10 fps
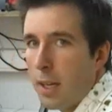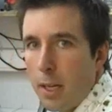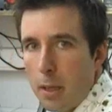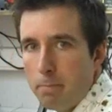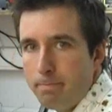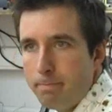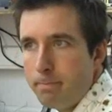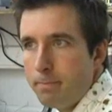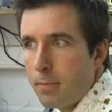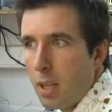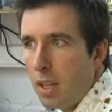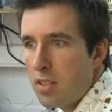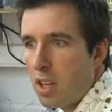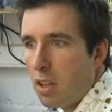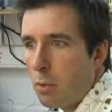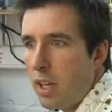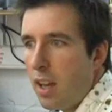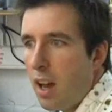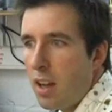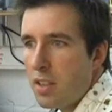it's got a
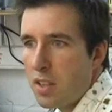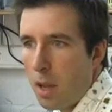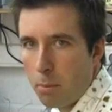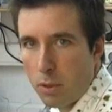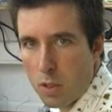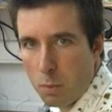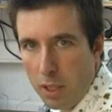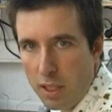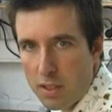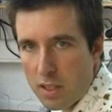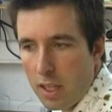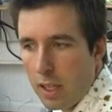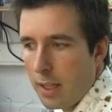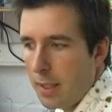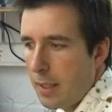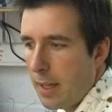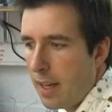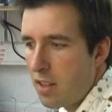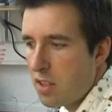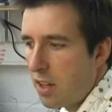really high sample speed
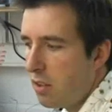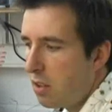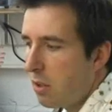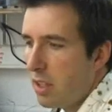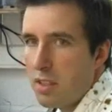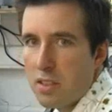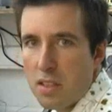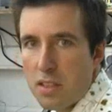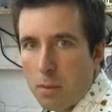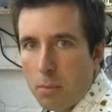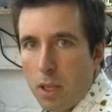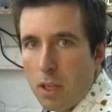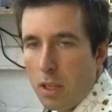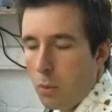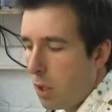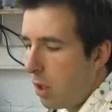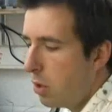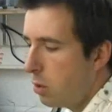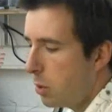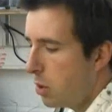and it's an integrated system. What
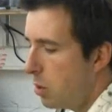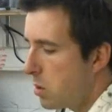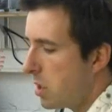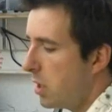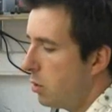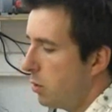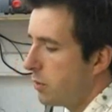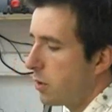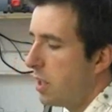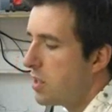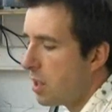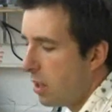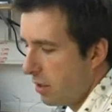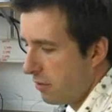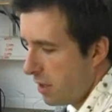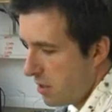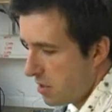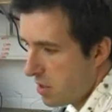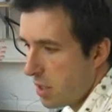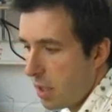you would usually do for these kind of
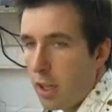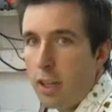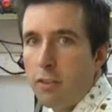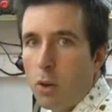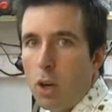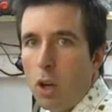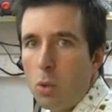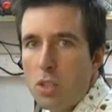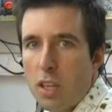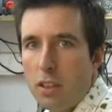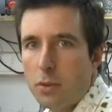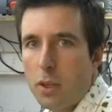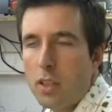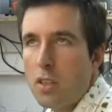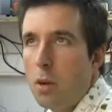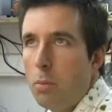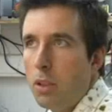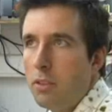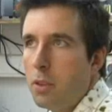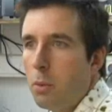tests, for a load cell for
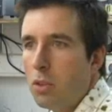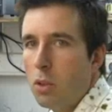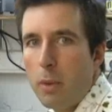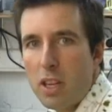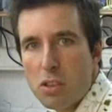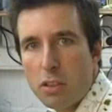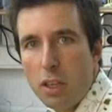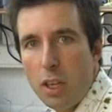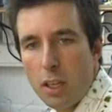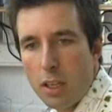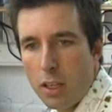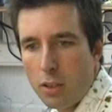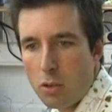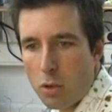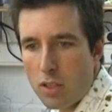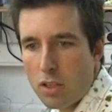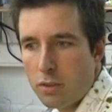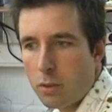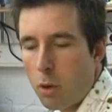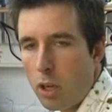example, if you want to measure the thrust
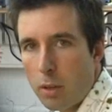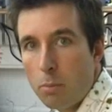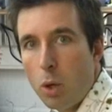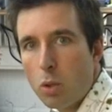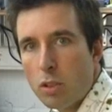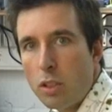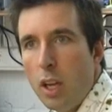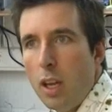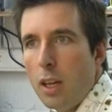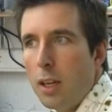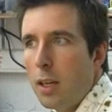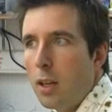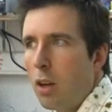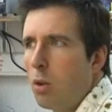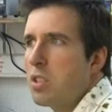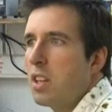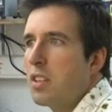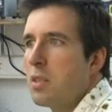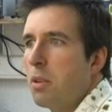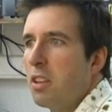of a rocket motor, a load cell
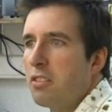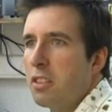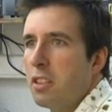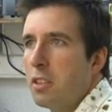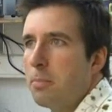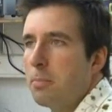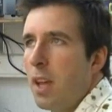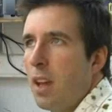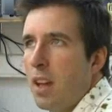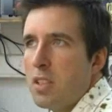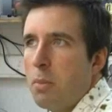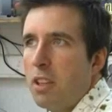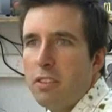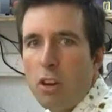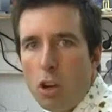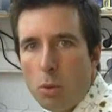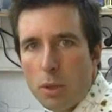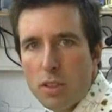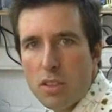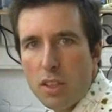is has a bit of an
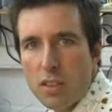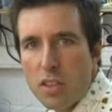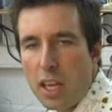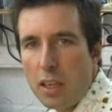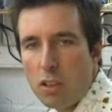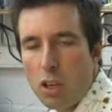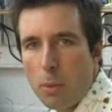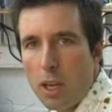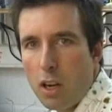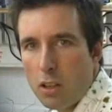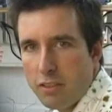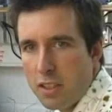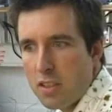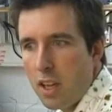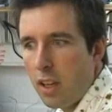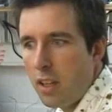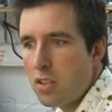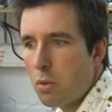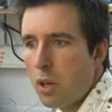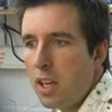awkward signal coming out of it.
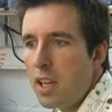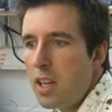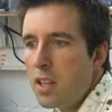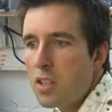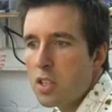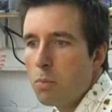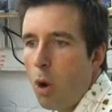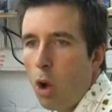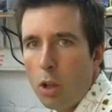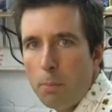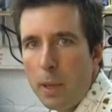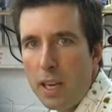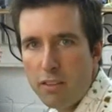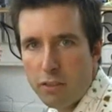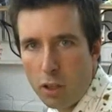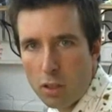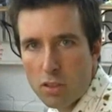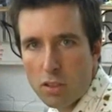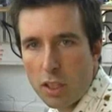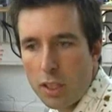It's a really small
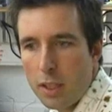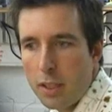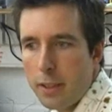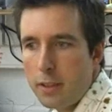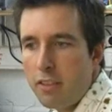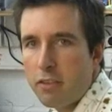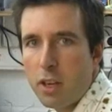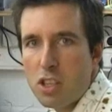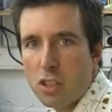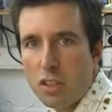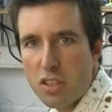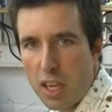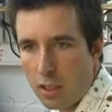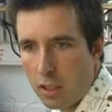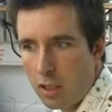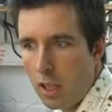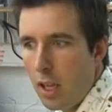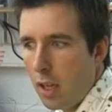millivolt differential signal